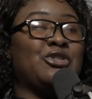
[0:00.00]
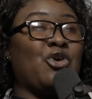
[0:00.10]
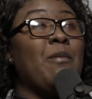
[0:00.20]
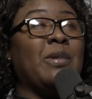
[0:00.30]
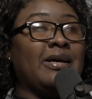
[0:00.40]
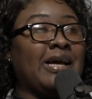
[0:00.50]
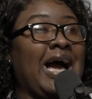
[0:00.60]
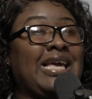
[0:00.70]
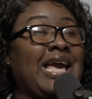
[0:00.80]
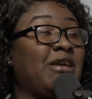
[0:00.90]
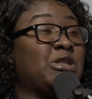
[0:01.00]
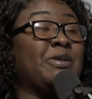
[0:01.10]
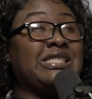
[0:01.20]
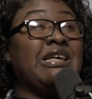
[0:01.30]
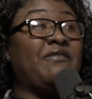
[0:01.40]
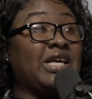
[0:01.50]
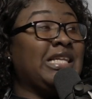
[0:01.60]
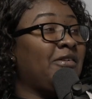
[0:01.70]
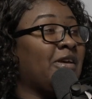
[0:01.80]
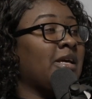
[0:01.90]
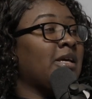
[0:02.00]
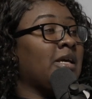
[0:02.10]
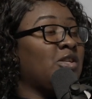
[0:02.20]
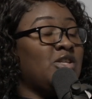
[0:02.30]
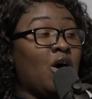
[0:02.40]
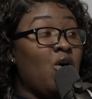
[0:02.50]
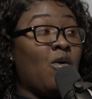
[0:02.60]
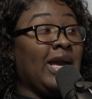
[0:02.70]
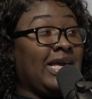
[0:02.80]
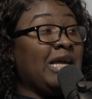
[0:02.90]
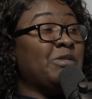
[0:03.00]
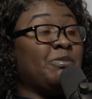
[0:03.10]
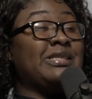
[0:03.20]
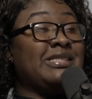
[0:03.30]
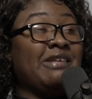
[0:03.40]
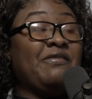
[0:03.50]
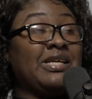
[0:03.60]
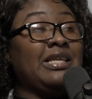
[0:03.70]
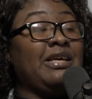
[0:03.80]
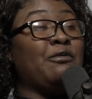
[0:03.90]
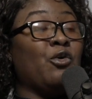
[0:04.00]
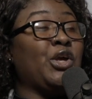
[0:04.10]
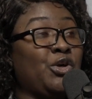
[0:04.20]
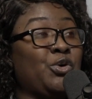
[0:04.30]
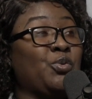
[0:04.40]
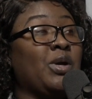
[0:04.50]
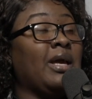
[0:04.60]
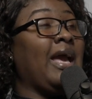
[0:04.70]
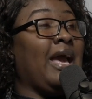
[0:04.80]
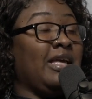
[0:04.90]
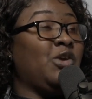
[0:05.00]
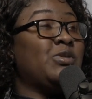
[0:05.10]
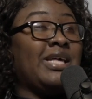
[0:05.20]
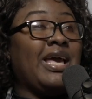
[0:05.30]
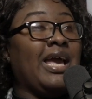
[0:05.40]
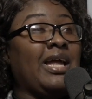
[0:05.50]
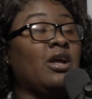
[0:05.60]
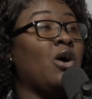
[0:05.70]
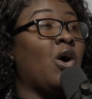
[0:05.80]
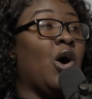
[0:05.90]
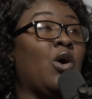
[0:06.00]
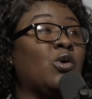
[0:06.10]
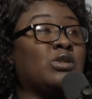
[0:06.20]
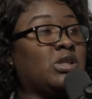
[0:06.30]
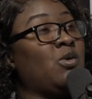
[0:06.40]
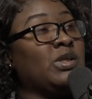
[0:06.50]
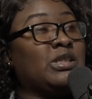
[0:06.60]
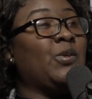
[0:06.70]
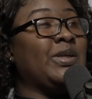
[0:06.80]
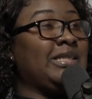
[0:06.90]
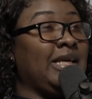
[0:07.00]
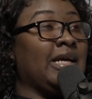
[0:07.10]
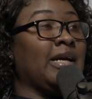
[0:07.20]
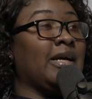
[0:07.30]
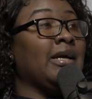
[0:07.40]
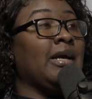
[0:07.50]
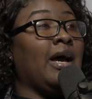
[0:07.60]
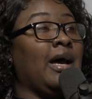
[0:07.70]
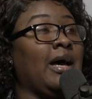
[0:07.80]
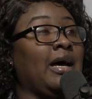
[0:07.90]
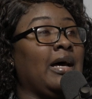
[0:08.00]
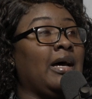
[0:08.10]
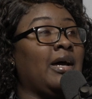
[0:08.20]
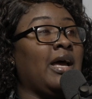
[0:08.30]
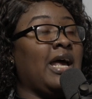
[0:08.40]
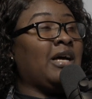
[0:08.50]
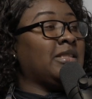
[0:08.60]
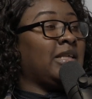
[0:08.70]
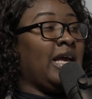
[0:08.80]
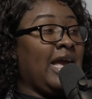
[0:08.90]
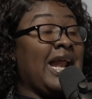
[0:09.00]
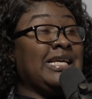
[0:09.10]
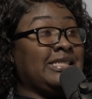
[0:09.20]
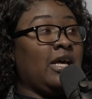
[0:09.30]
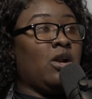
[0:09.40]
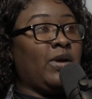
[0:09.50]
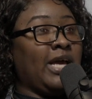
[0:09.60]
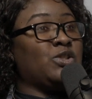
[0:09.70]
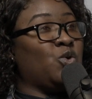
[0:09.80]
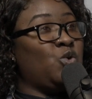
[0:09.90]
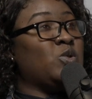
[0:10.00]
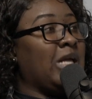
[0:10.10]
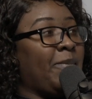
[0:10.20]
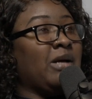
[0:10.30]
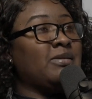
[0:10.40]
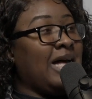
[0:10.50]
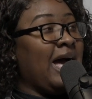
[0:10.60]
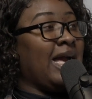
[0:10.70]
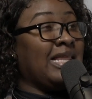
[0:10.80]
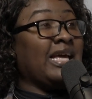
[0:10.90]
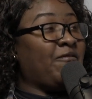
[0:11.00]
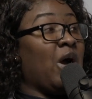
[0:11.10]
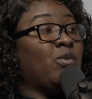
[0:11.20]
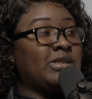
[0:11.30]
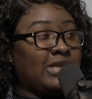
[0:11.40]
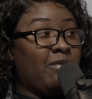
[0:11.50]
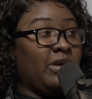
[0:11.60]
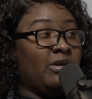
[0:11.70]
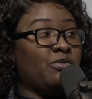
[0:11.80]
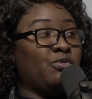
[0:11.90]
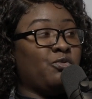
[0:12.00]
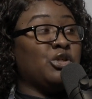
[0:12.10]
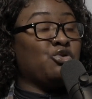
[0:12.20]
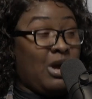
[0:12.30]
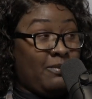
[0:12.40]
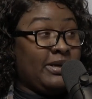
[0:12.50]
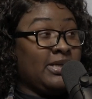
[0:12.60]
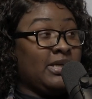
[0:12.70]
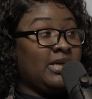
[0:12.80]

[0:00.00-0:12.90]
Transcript: drama. I came yes, specifically. You did. No, I came specifically for you. And you said, "Oh, so and so is here," uh, and I said, and I said, "Okay, so you step outside." Like if I was coming for drama,